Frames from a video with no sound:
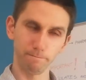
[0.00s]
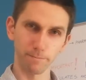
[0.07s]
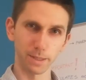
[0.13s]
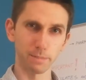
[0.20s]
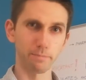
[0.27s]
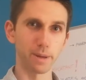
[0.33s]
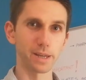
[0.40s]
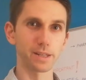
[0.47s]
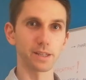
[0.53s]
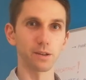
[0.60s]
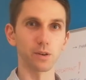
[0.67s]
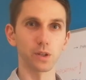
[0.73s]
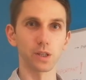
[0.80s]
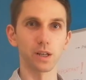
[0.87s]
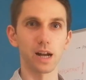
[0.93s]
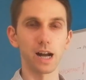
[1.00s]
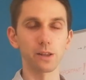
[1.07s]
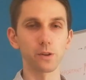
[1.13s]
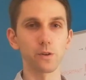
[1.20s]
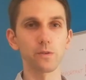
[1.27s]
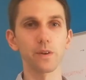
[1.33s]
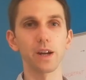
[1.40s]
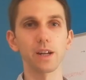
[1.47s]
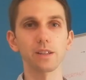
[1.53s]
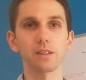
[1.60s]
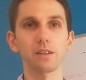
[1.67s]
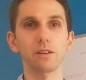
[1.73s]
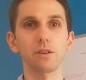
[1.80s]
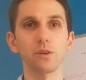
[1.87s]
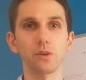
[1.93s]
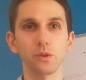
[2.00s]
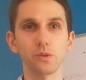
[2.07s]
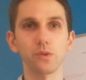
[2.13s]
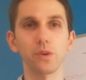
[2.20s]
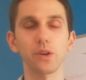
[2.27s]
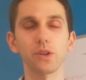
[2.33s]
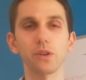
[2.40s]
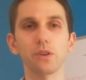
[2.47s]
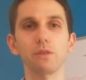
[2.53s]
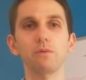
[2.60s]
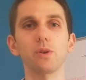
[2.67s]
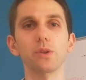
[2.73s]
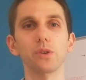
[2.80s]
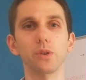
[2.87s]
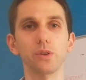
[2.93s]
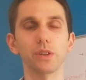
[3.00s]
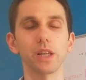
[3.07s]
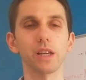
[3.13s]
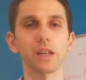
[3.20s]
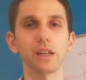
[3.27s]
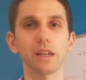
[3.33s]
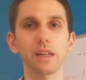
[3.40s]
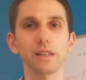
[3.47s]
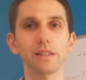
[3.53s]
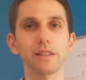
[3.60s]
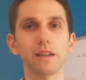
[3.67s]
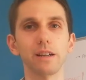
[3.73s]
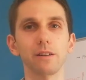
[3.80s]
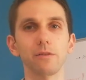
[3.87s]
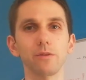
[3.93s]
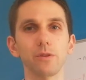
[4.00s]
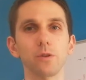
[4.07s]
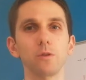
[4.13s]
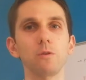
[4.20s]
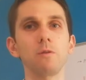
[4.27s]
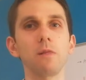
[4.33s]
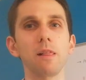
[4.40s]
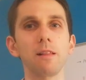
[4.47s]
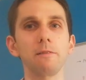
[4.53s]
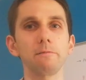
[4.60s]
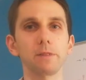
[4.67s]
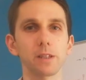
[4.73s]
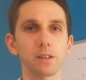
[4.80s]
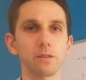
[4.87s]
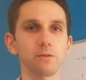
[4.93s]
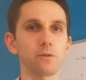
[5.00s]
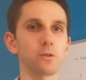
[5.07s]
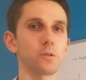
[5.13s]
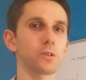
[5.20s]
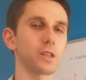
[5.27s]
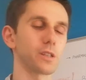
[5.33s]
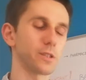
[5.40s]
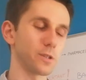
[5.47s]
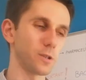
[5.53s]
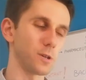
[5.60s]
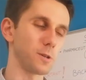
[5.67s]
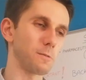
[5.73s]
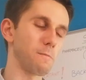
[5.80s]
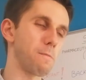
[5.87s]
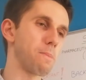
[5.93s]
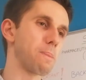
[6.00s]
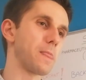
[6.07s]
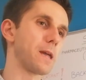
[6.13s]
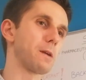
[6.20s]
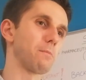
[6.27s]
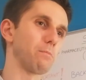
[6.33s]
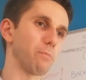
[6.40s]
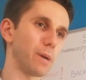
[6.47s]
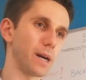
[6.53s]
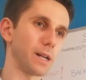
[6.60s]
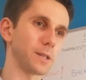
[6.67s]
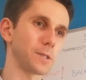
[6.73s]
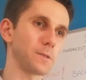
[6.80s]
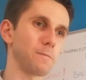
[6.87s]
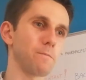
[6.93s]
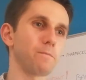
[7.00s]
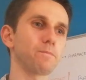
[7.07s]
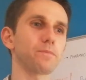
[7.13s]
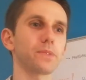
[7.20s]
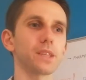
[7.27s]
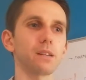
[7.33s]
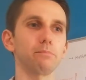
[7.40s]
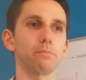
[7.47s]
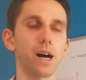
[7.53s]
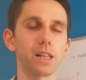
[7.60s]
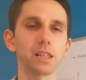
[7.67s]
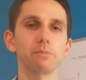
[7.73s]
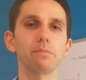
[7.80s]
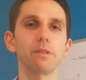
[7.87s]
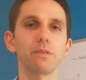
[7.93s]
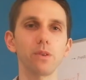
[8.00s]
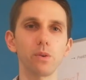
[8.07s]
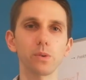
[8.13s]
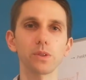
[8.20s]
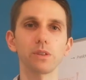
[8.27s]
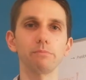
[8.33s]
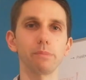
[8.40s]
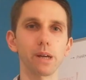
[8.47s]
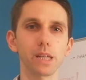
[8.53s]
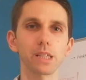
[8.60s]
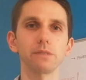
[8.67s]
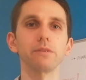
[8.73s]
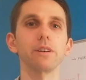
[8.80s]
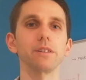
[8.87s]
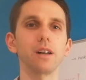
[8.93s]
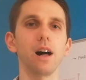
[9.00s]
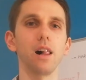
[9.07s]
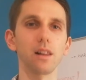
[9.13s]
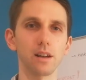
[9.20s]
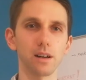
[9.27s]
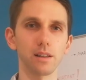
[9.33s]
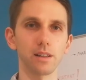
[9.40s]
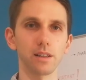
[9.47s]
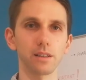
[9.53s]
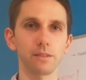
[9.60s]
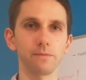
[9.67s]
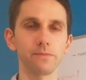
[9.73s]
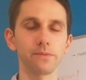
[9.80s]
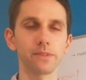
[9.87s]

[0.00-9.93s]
depending on the other facts, the, your nutrition, what you're taking inside of you as a food and so on. But body performs the best when alkaline.